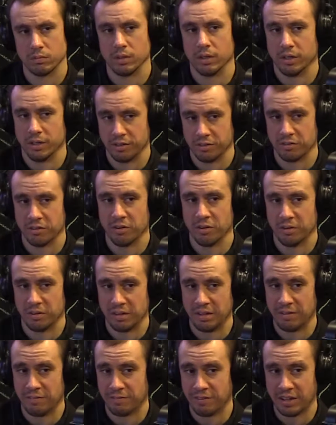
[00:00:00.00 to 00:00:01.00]
All right, so
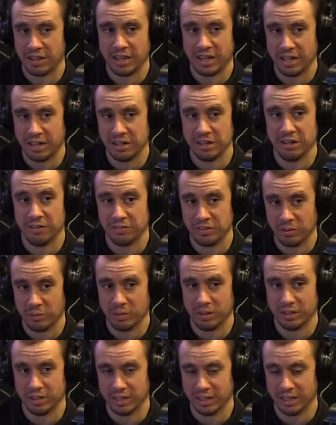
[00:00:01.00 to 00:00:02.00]
they finally had enough. They
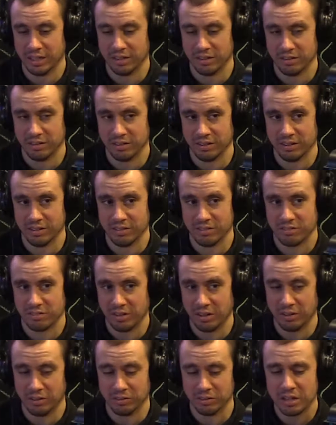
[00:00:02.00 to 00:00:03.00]
wanted to get it
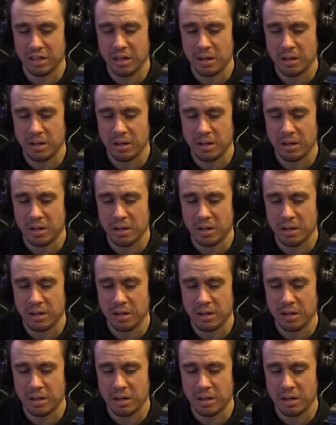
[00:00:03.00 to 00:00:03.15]
settled.